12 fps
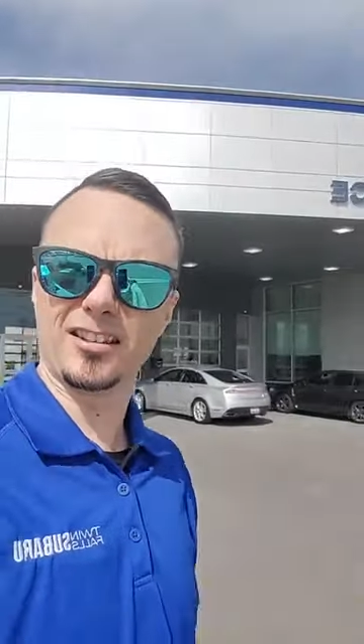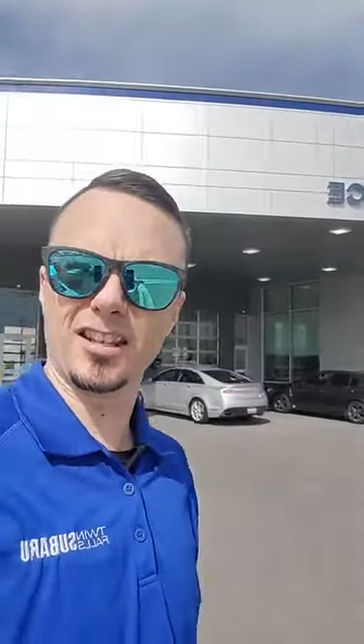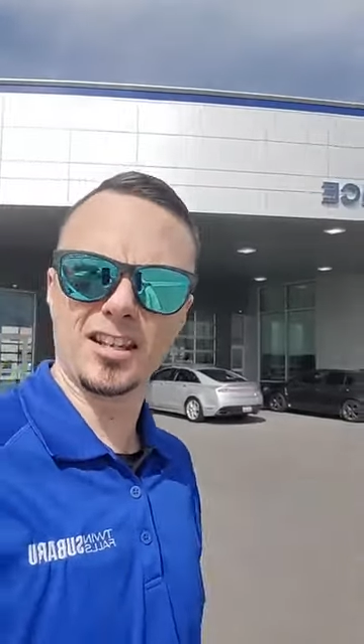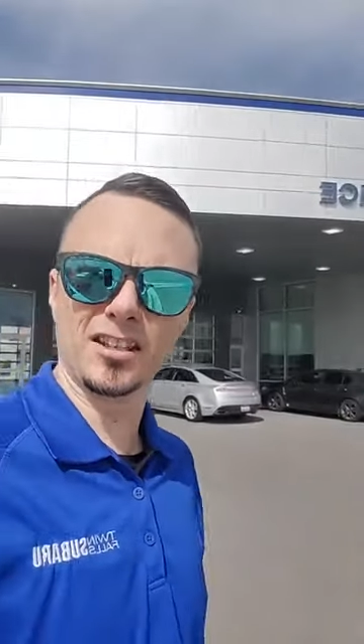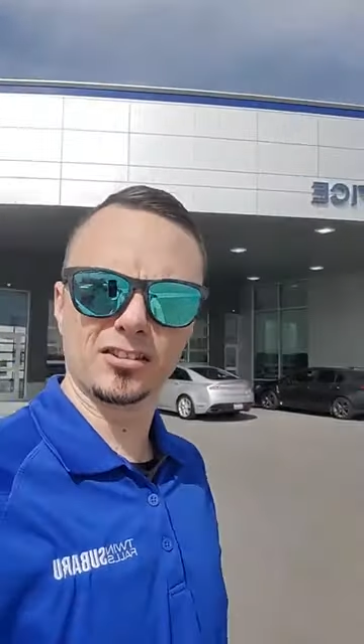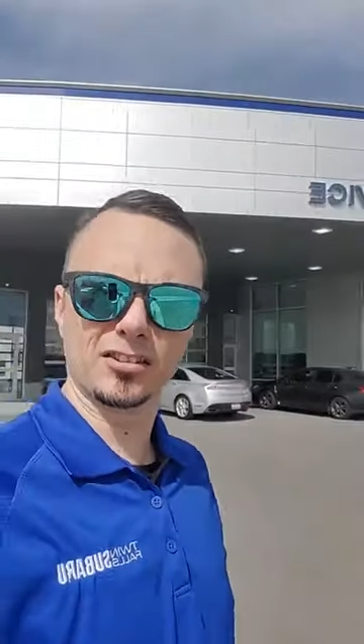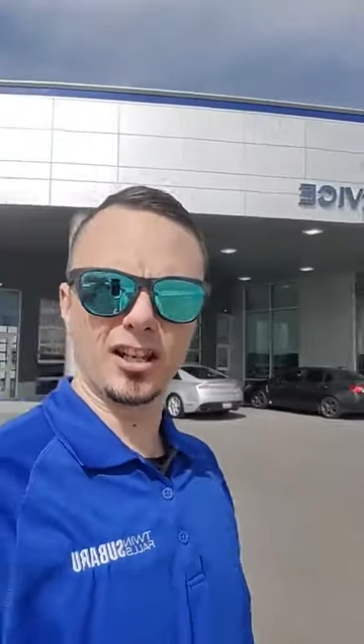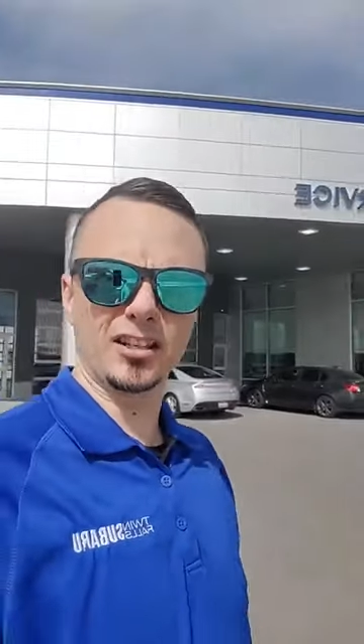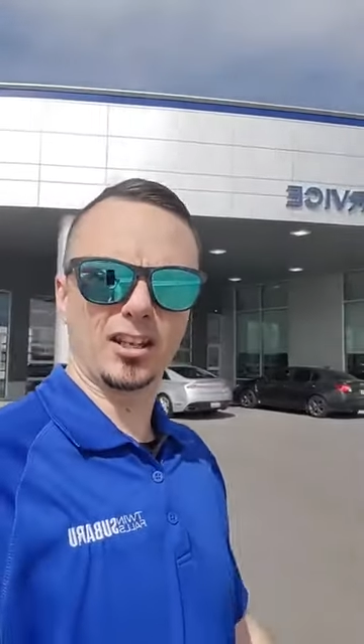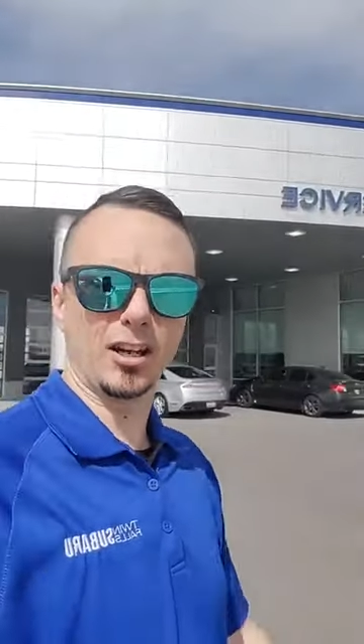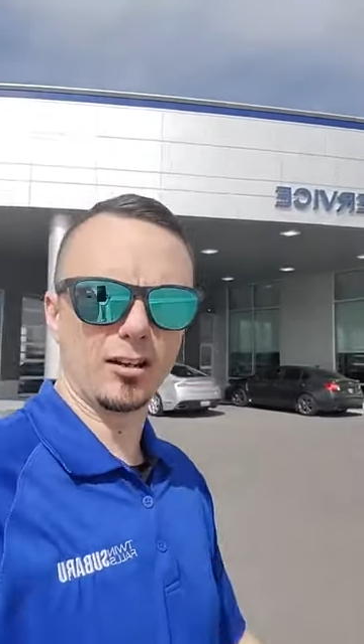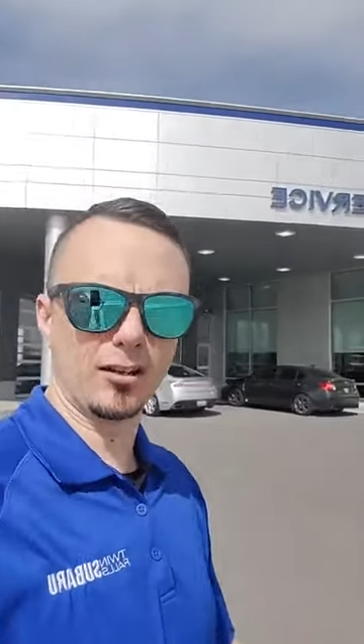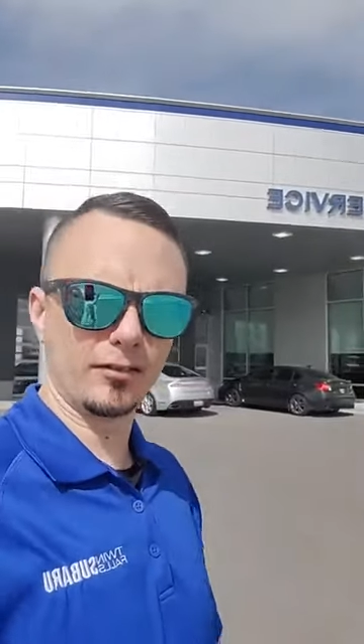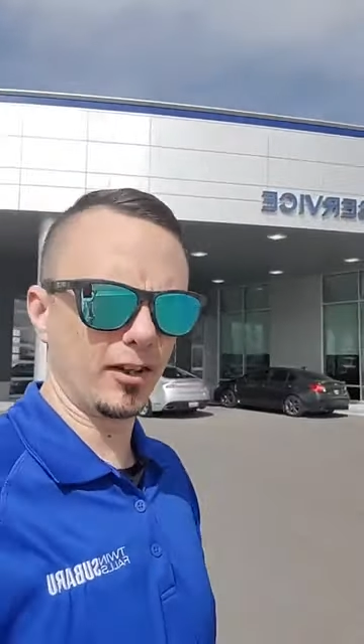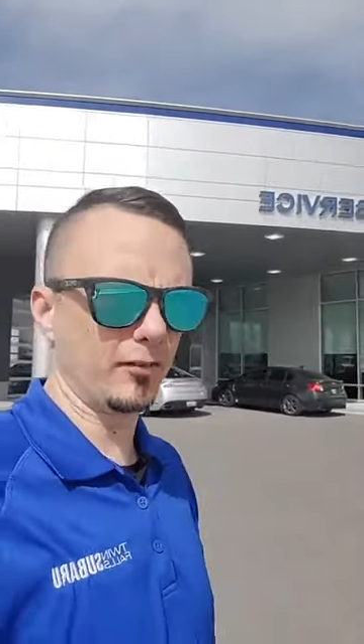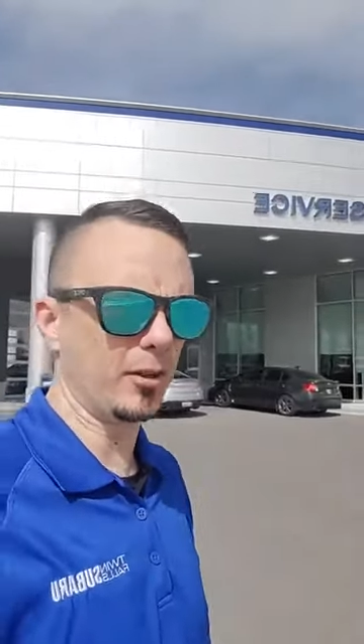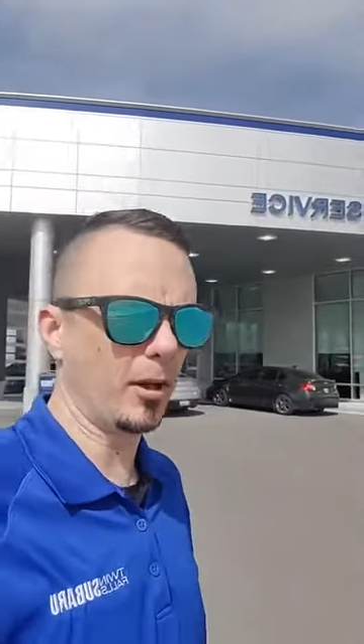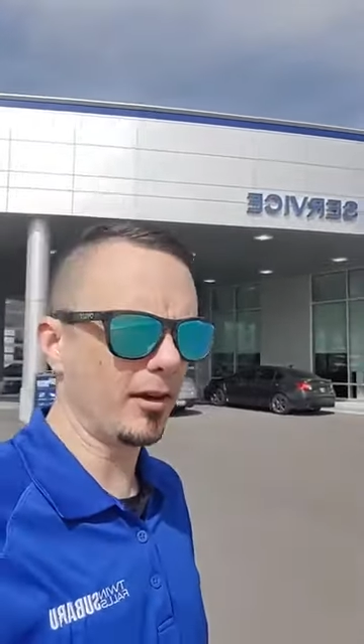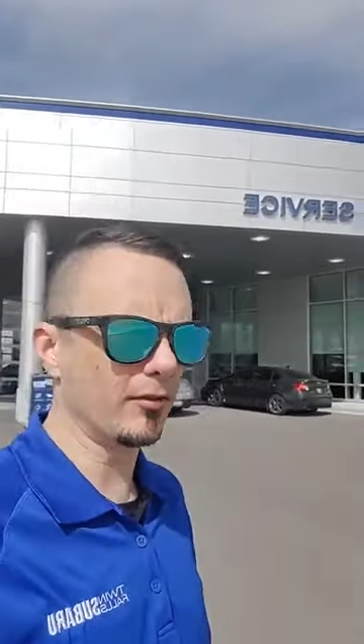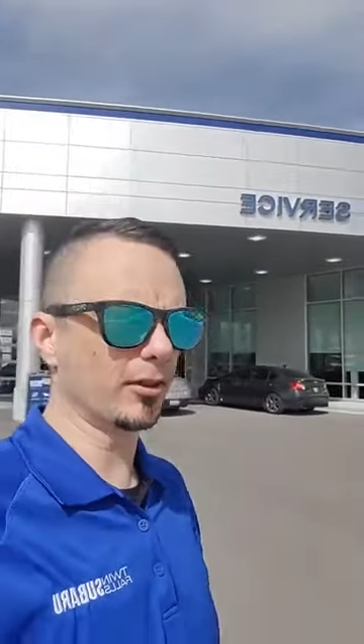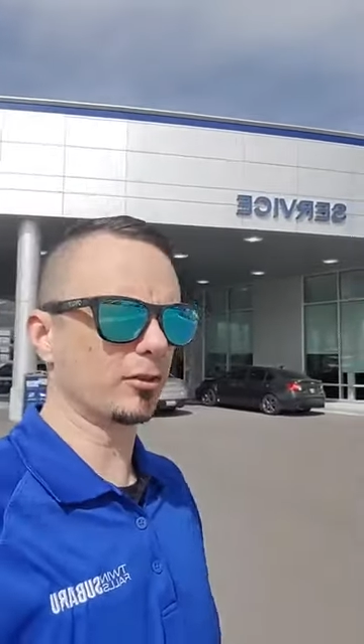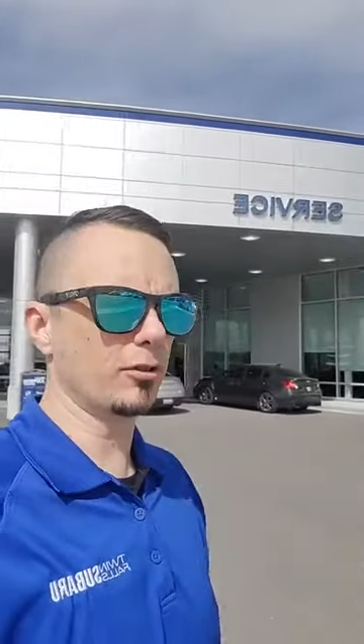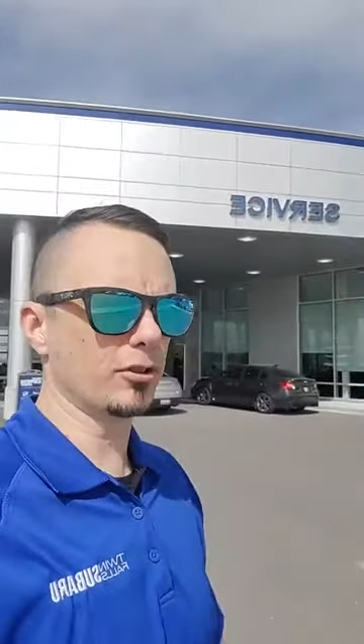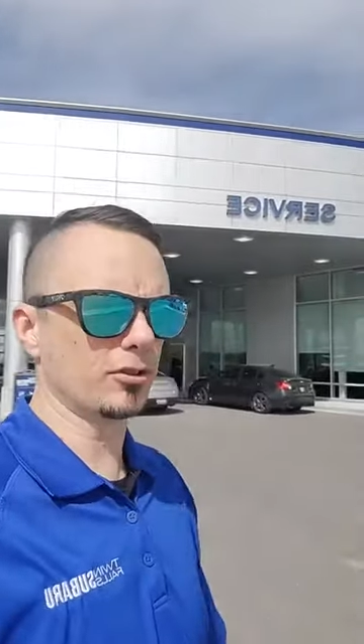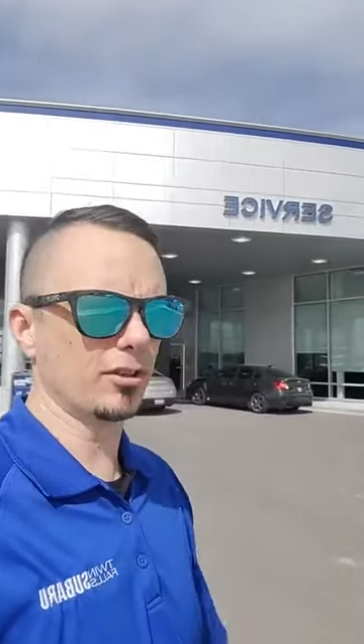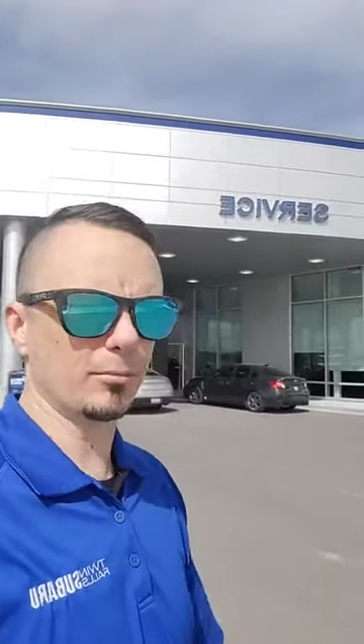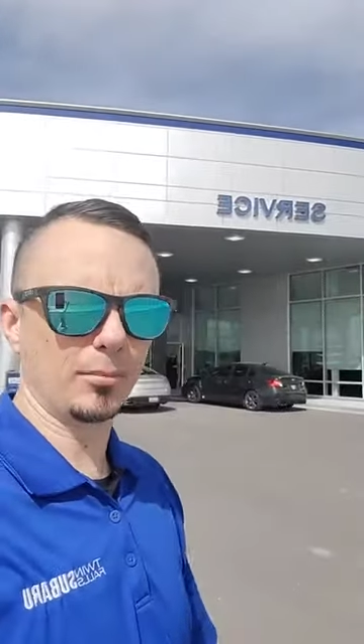things taken care of. If you have a crunched up